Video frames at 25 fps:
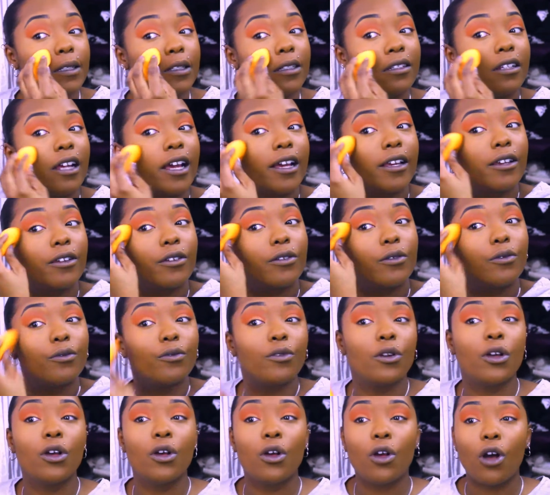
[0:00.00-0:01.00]
Like
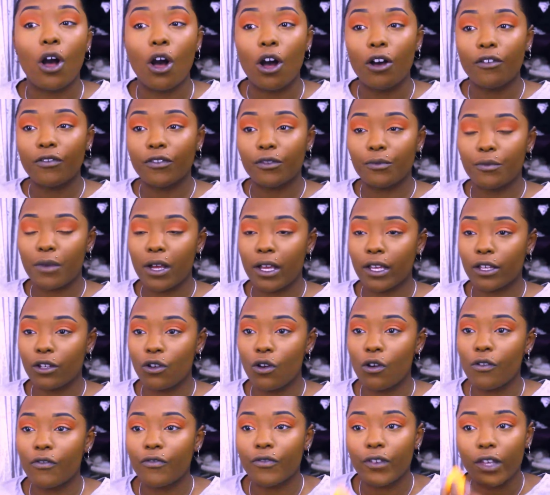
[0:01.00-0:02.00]
after my
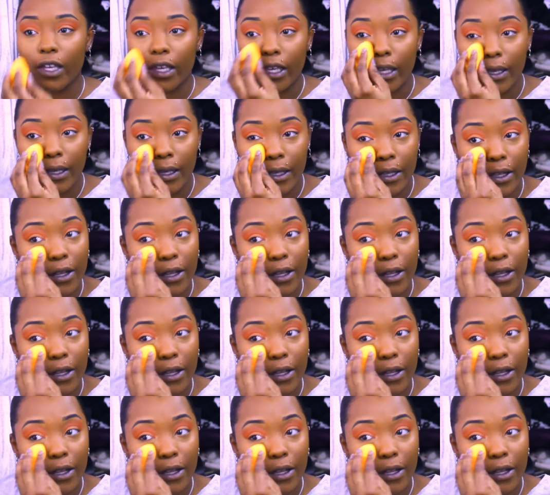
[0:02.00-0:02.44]
coffee,